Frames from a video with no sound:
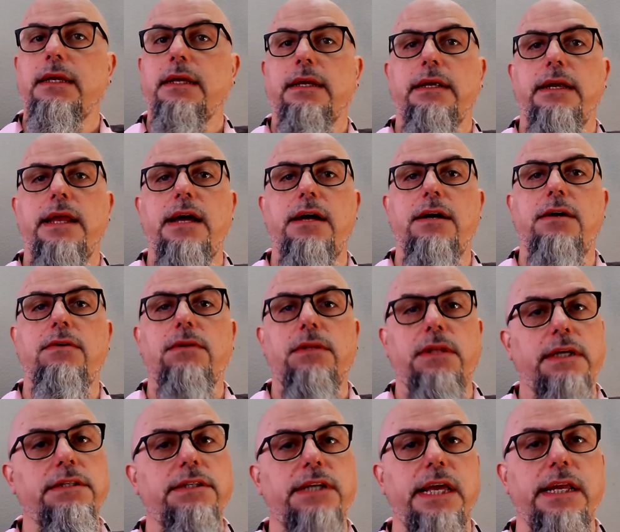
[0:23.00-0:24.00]
Now,
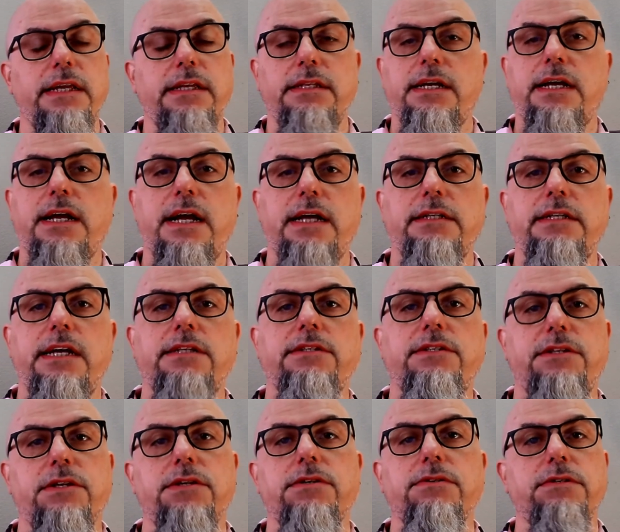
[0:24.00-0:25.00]
let's get into
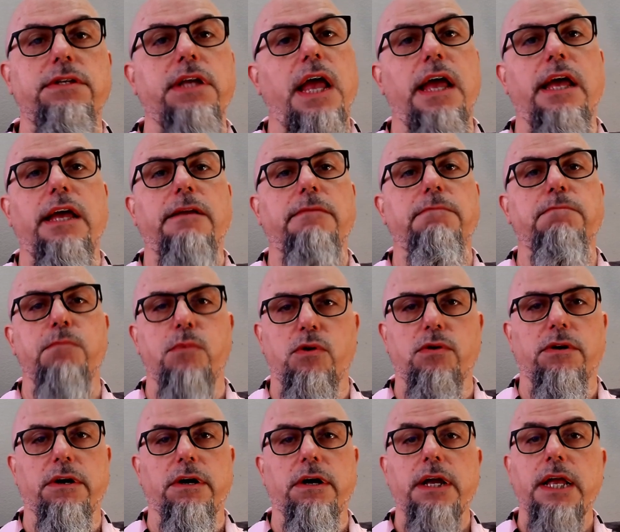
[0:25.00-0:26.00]
contest news and
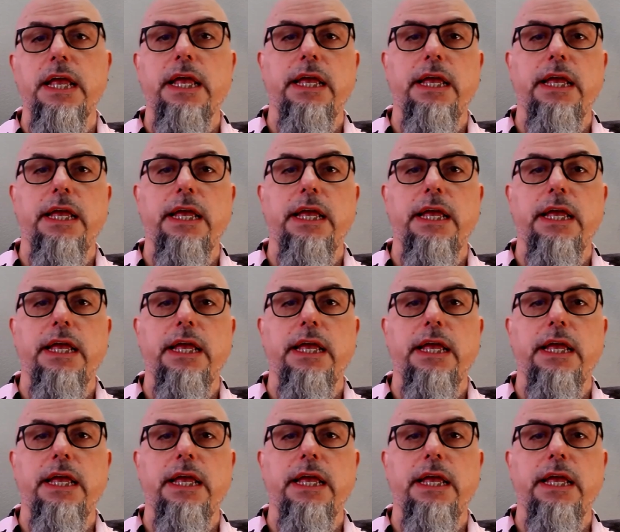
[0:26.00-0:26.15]
more.